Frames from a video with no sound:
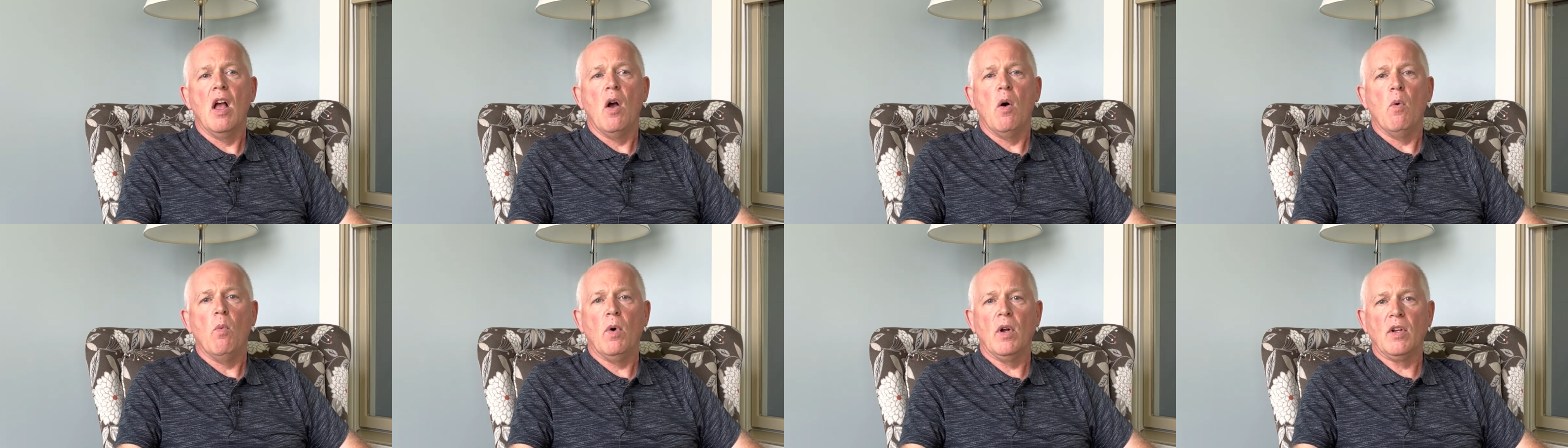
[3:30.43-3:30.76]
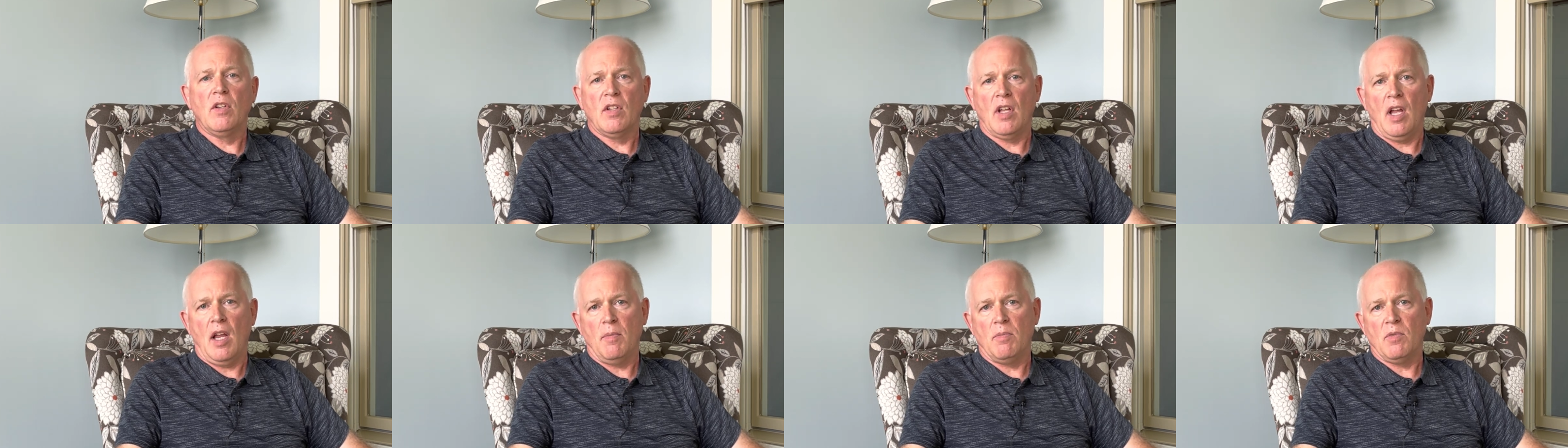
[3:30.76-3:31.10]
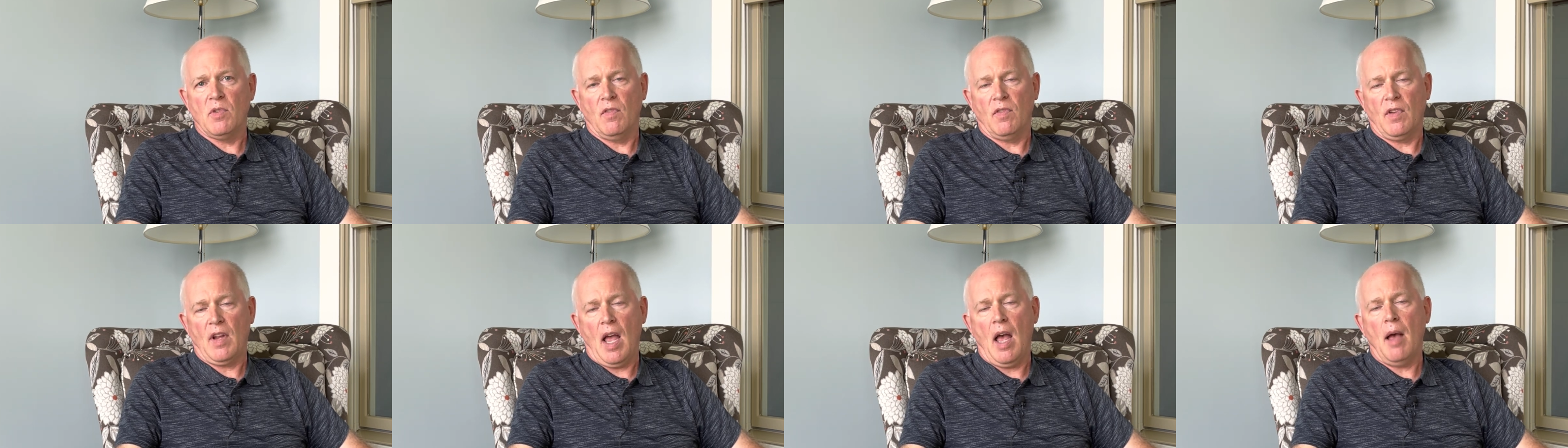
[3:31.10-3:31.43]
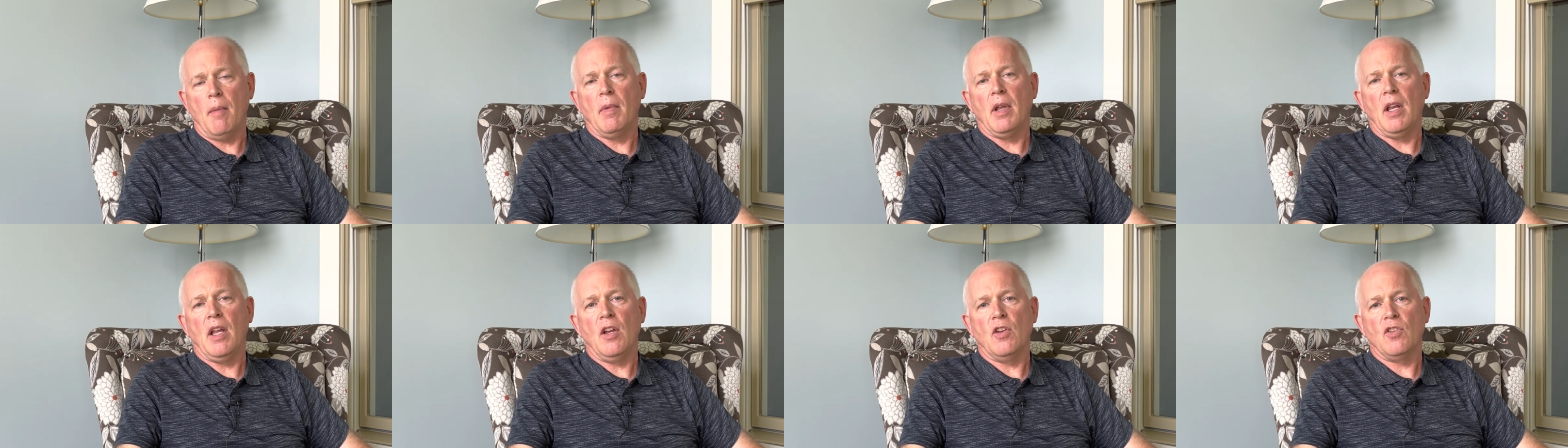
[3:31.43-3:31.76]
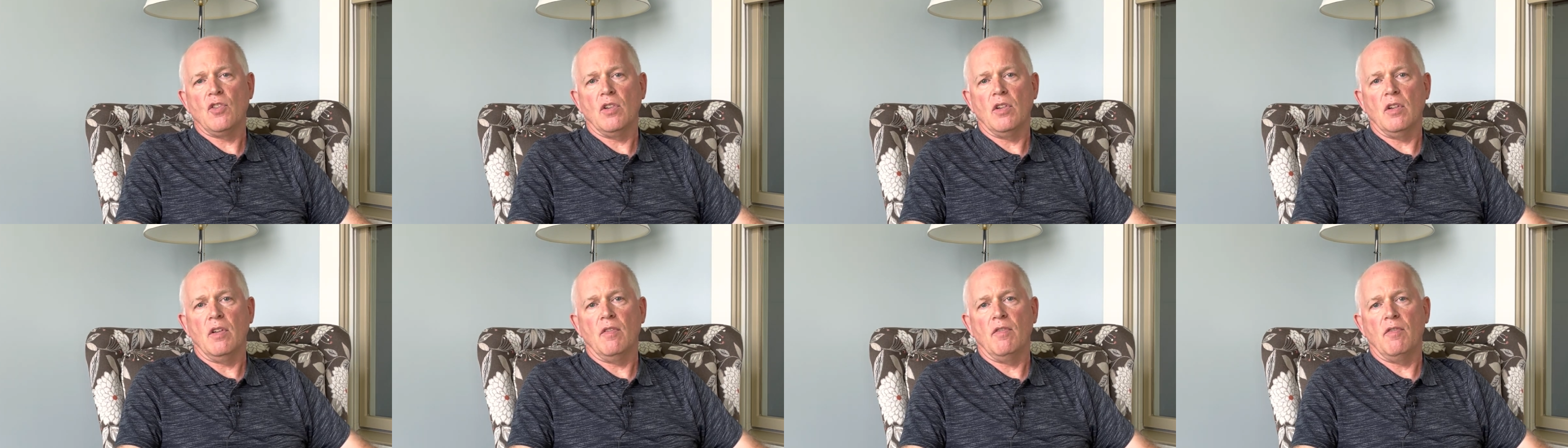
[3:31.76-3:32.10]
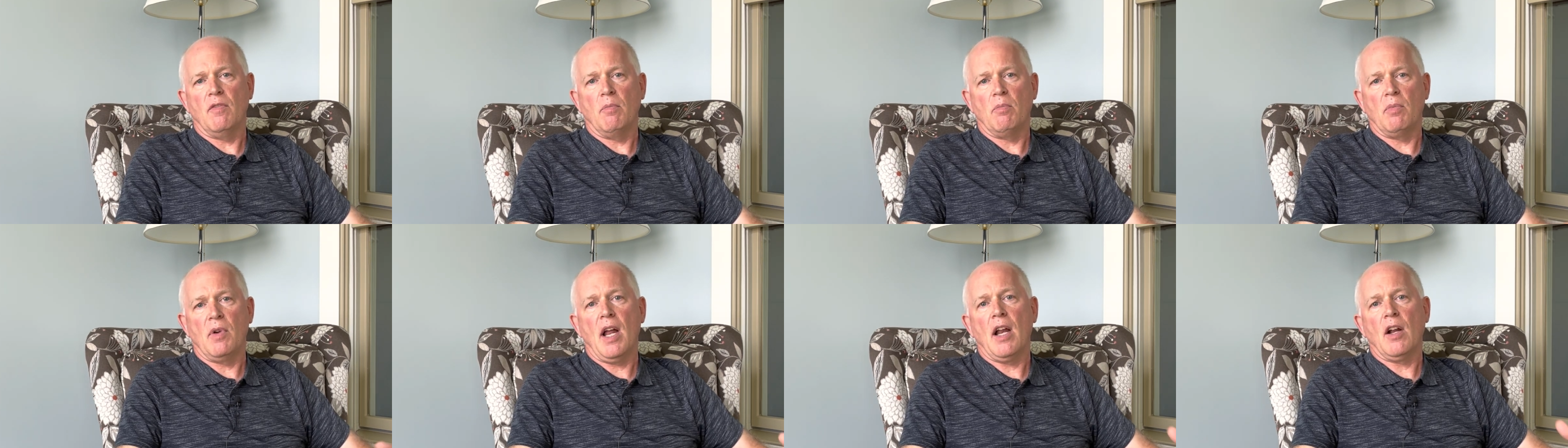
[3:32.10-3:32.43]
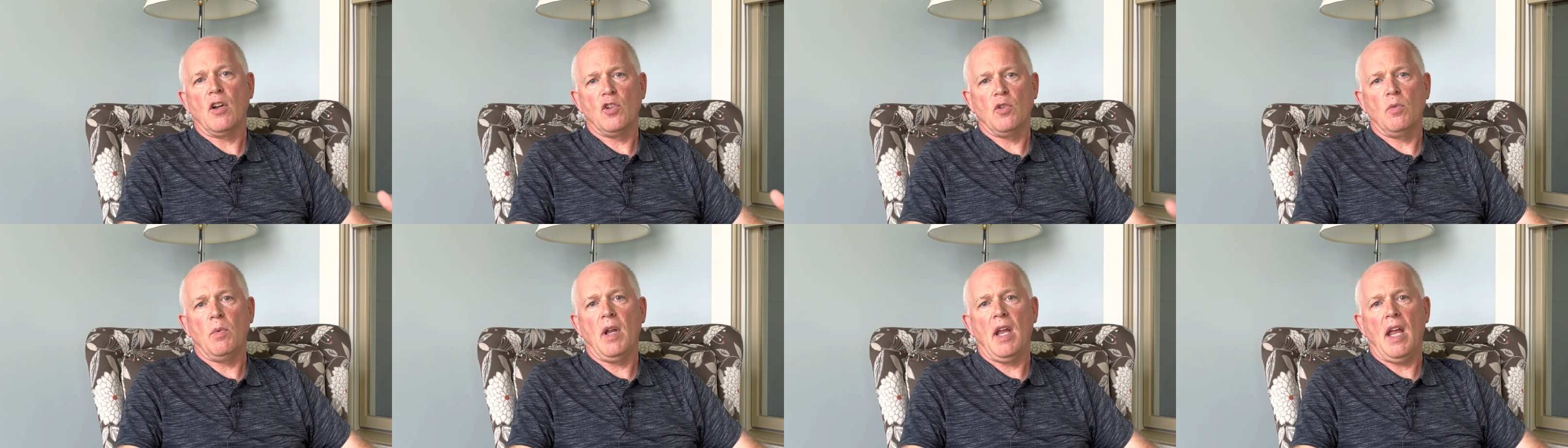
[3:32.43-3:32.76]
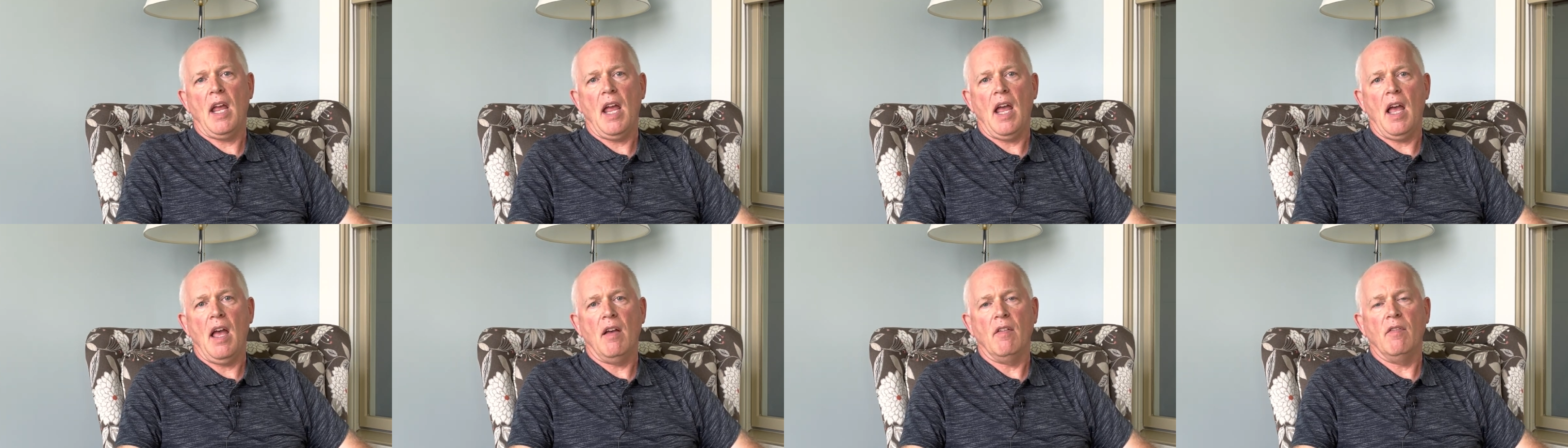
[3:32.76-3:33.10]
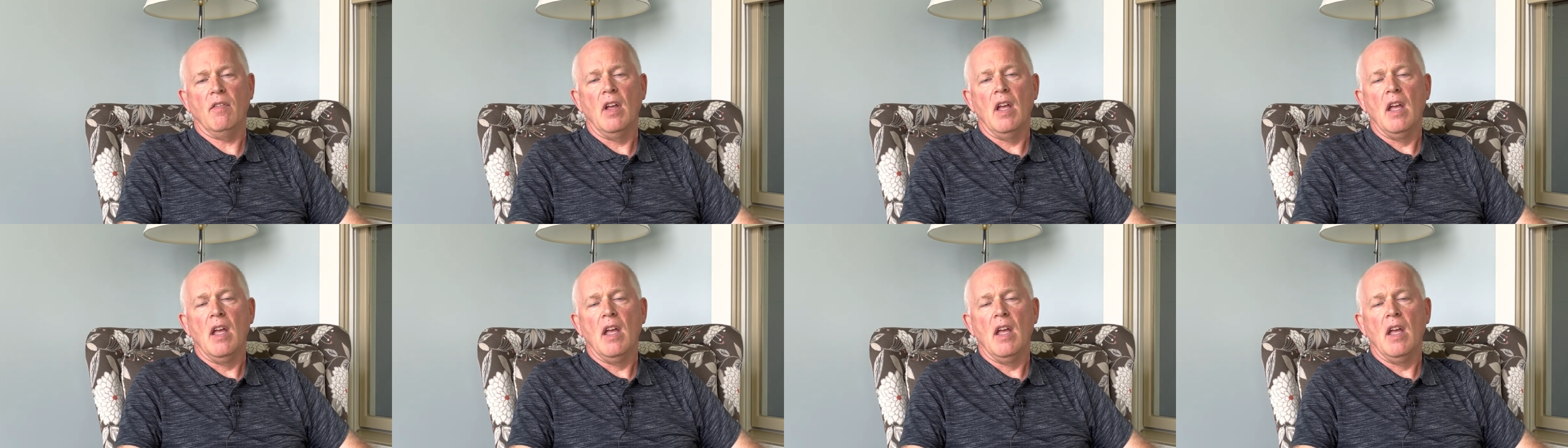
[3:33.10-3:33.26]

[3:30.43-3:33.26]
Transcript: what types of combination of products should we have.